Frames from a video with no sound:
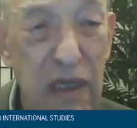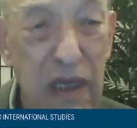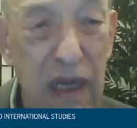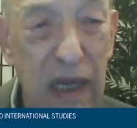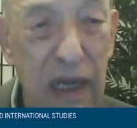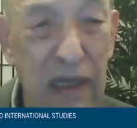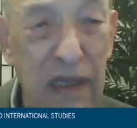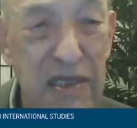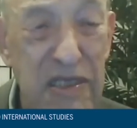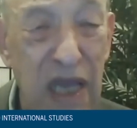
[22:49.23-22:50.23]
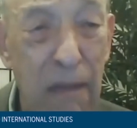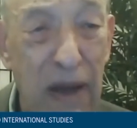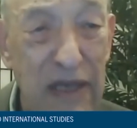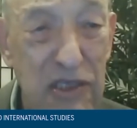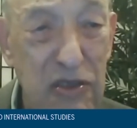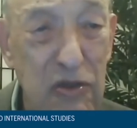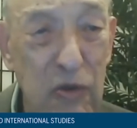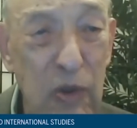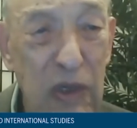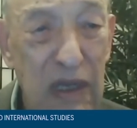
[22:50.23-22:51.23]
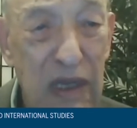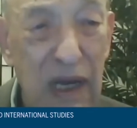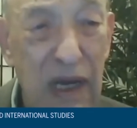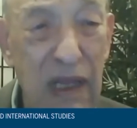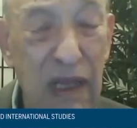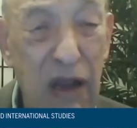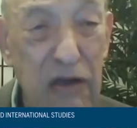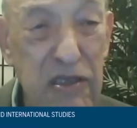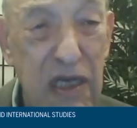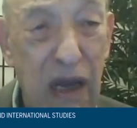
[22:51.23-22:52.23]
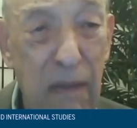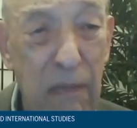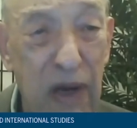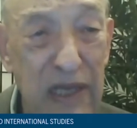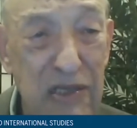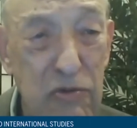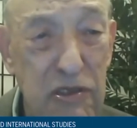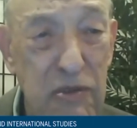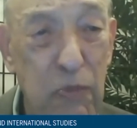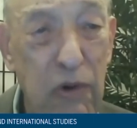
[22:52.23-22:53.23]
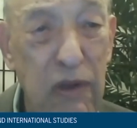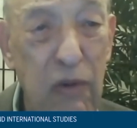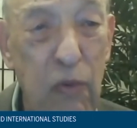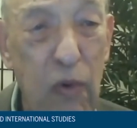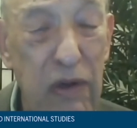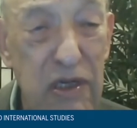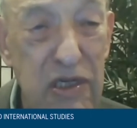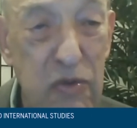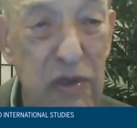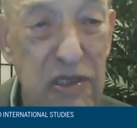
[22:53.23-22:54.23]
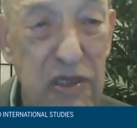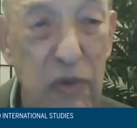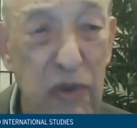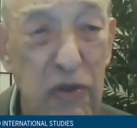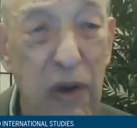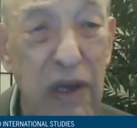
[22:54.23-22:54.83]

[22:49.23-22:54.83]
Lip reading: and the Zaibatsu, large combines, were supporting the war industry, and so we were trying to